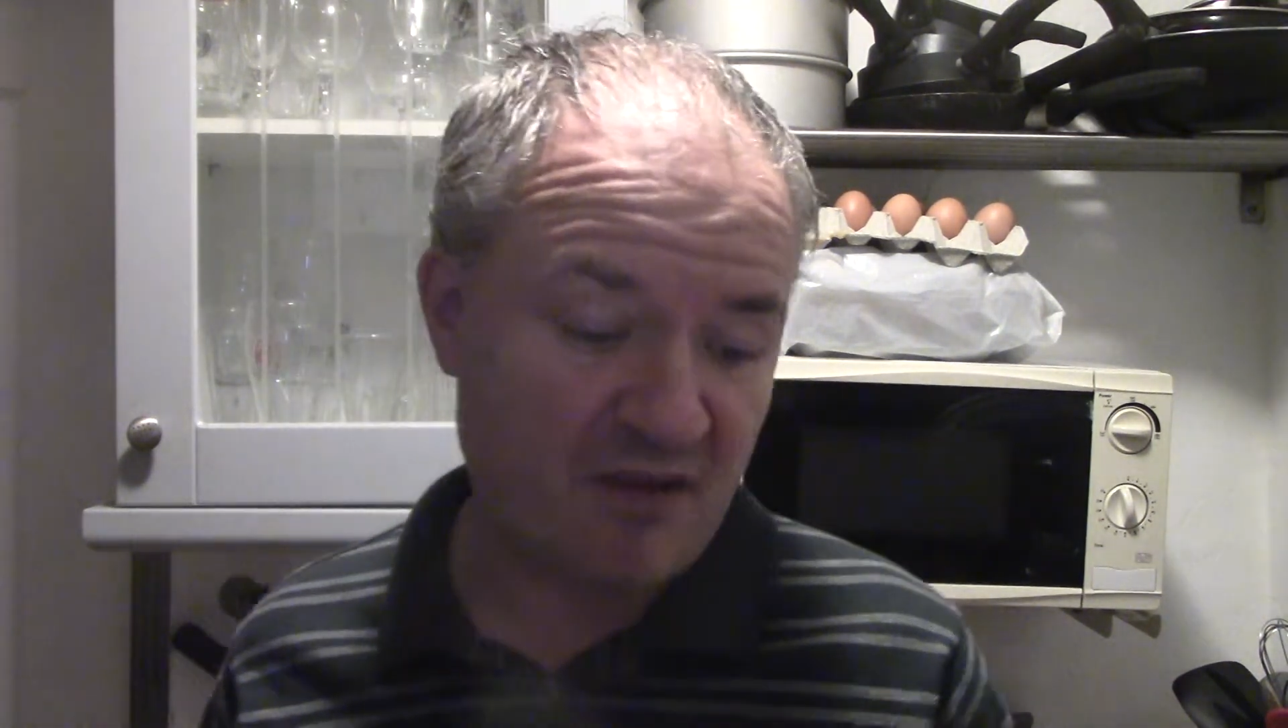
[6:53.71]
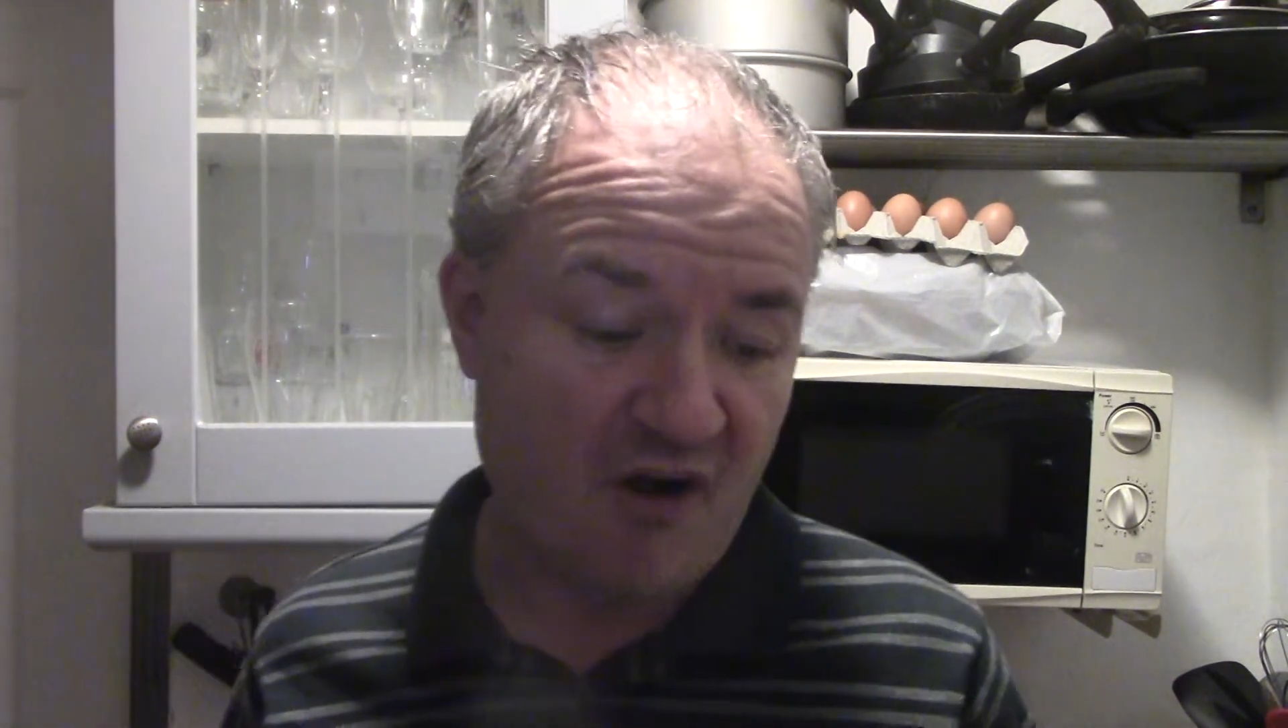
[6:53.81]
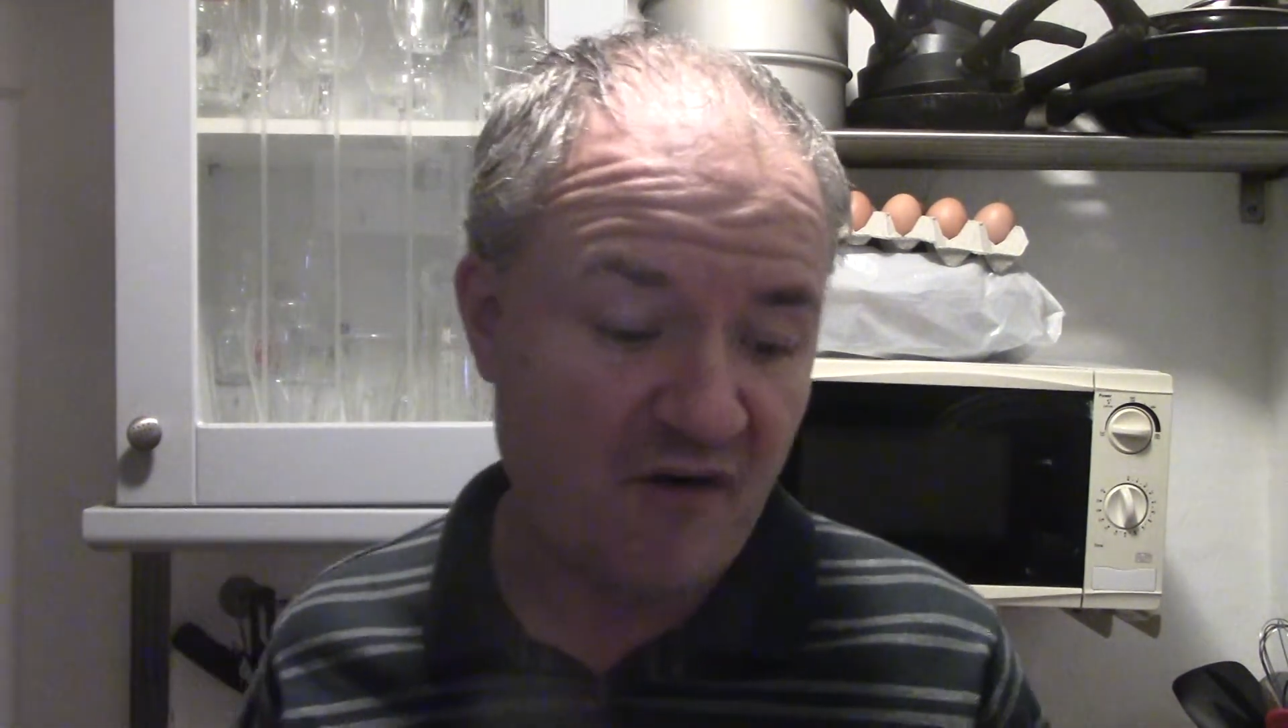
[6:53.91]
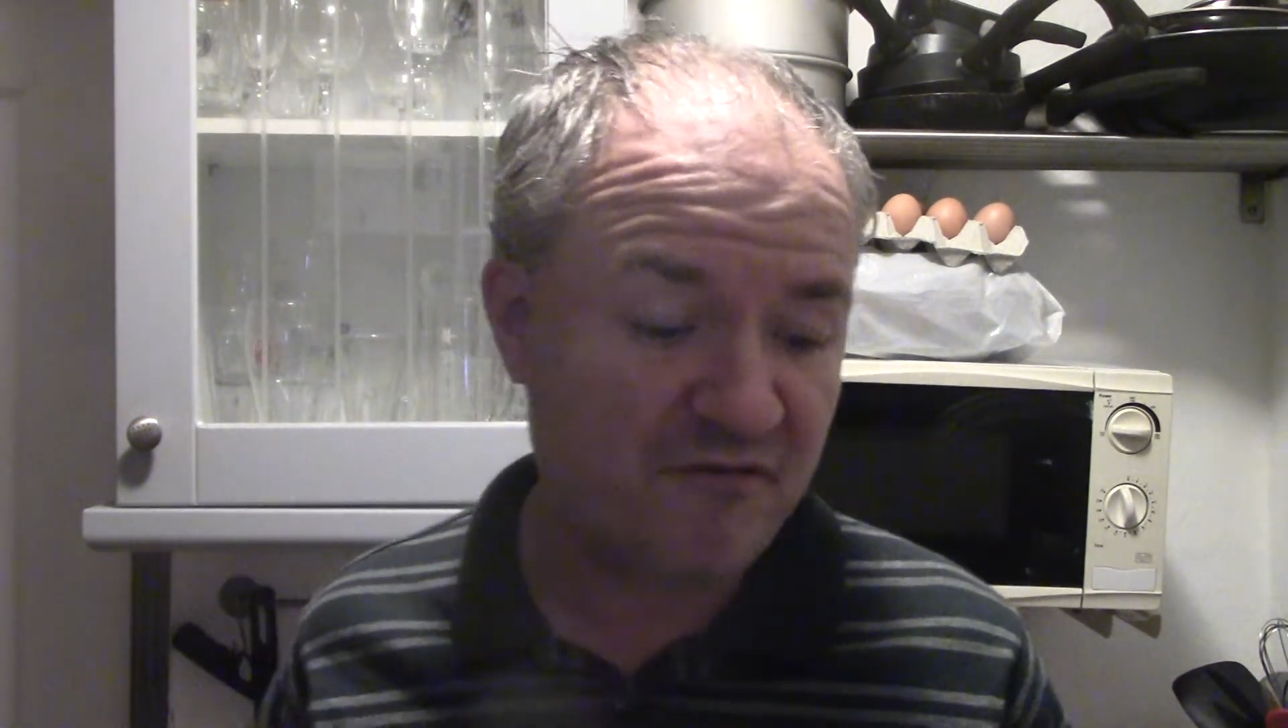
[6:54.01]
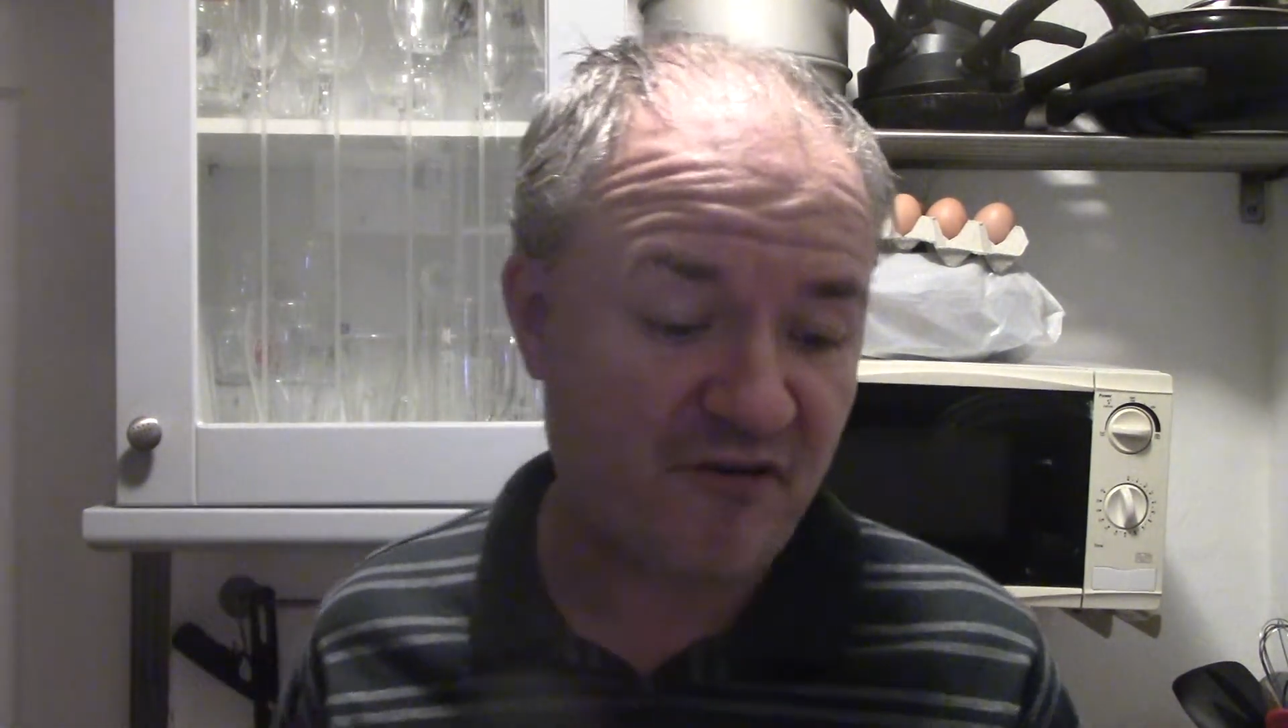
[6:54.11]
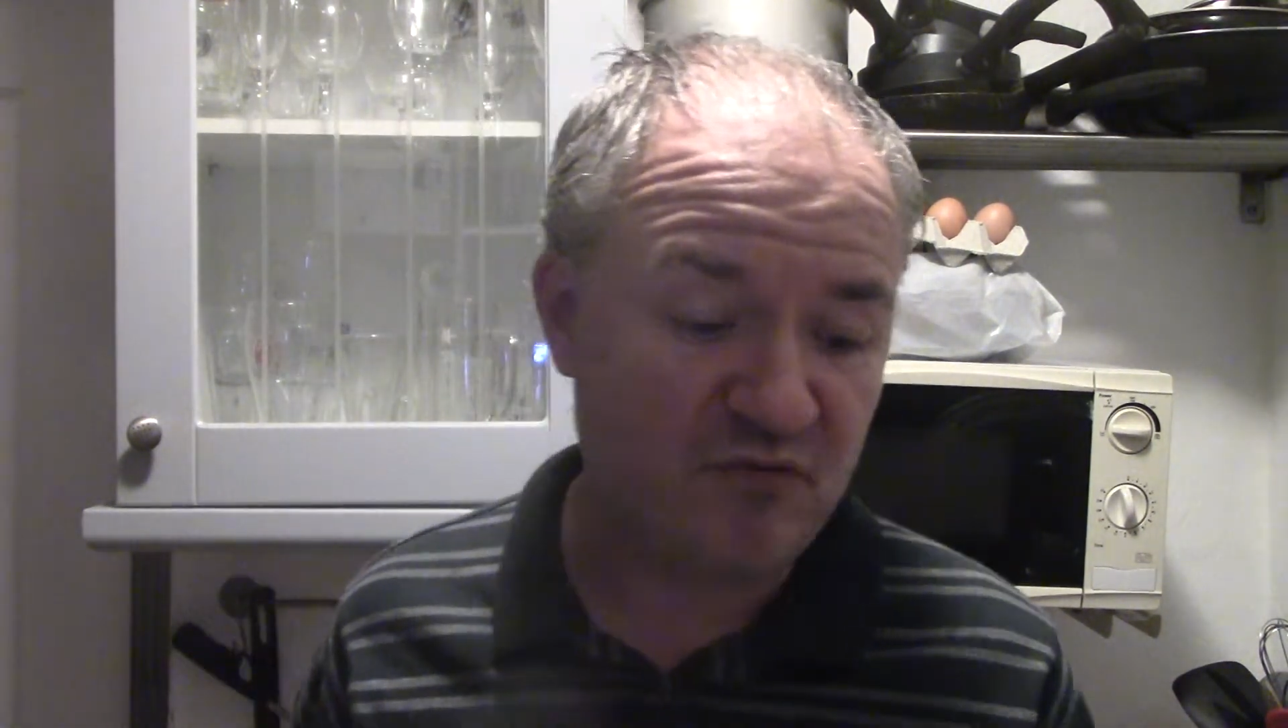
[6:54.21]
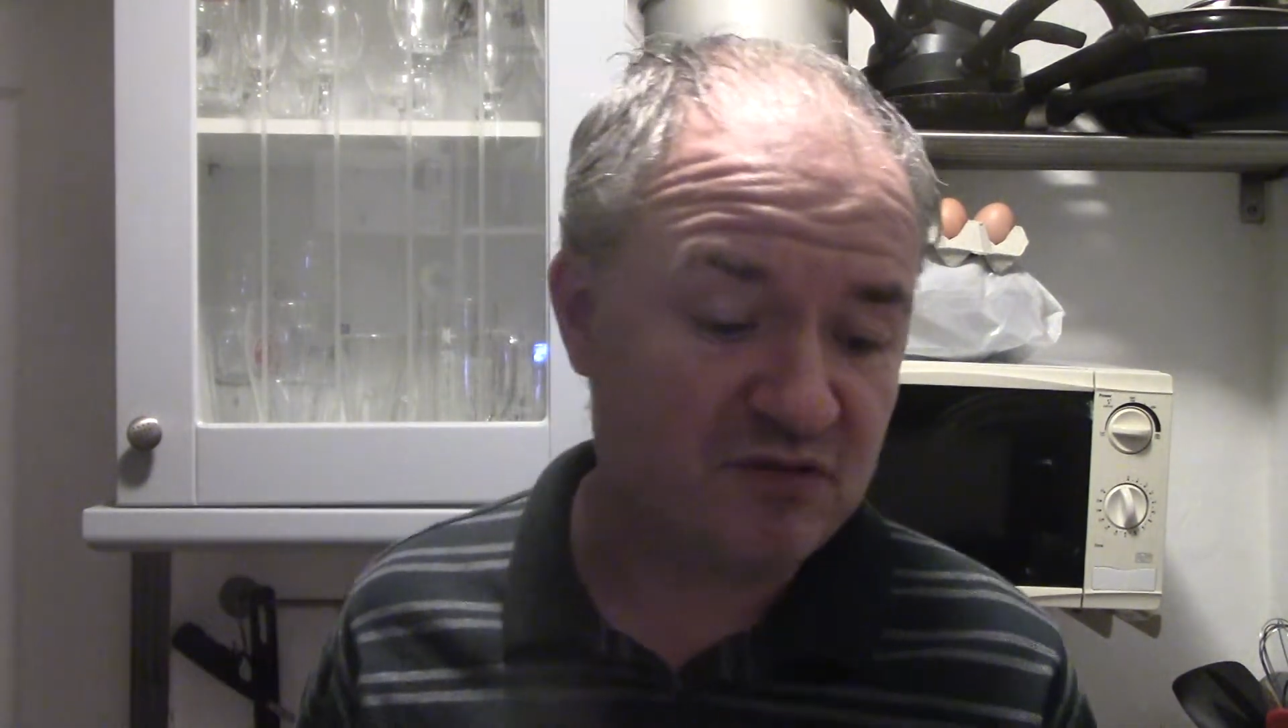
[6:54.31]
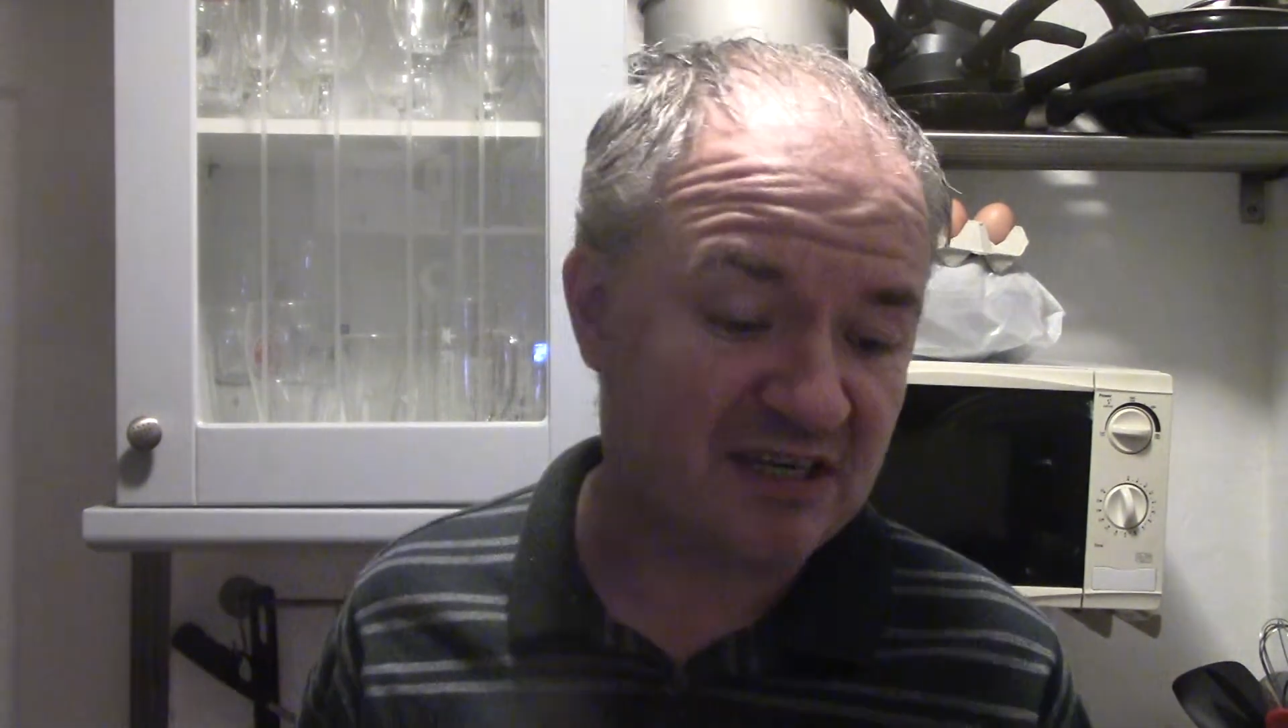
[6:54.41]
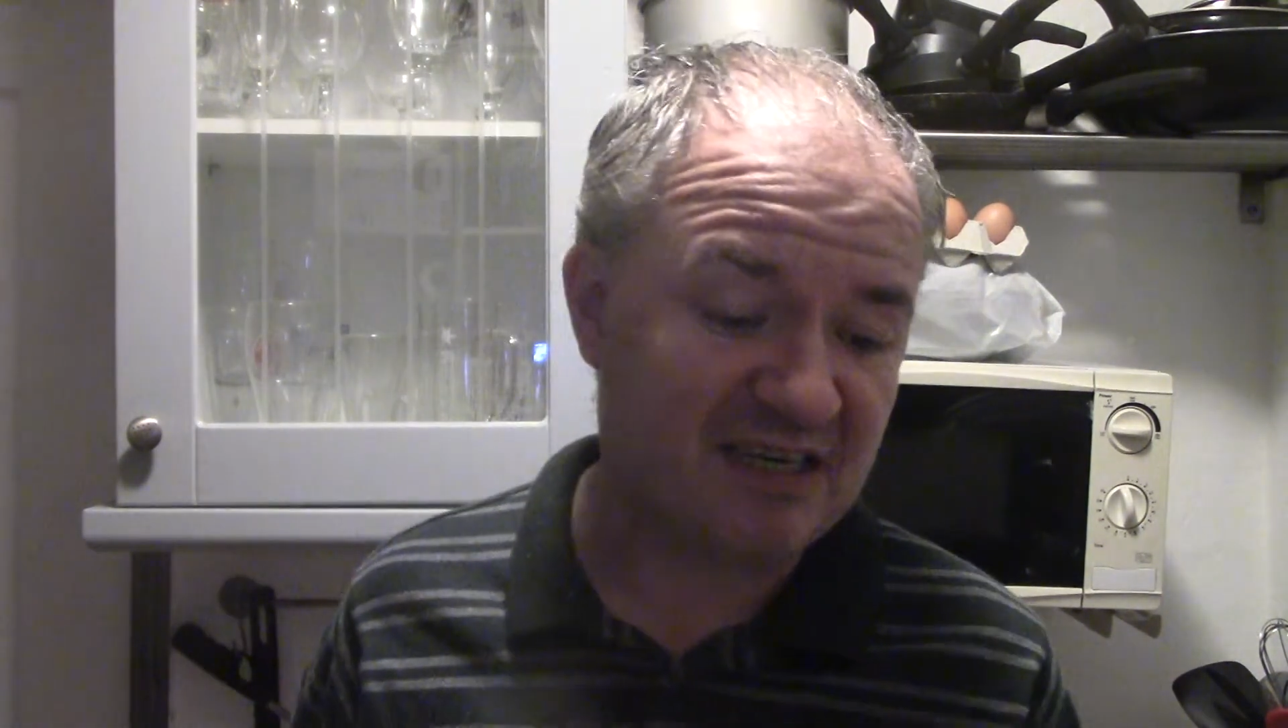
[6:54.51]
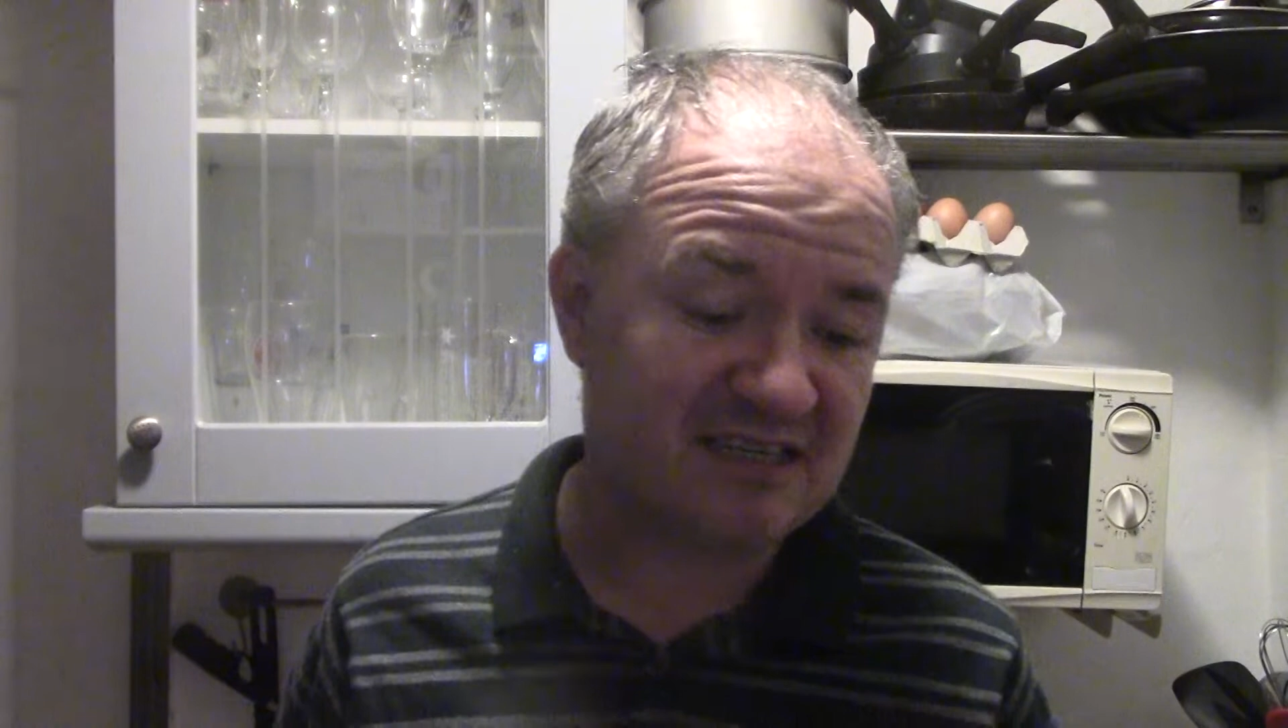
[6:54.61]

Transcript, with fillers: Can't fault it,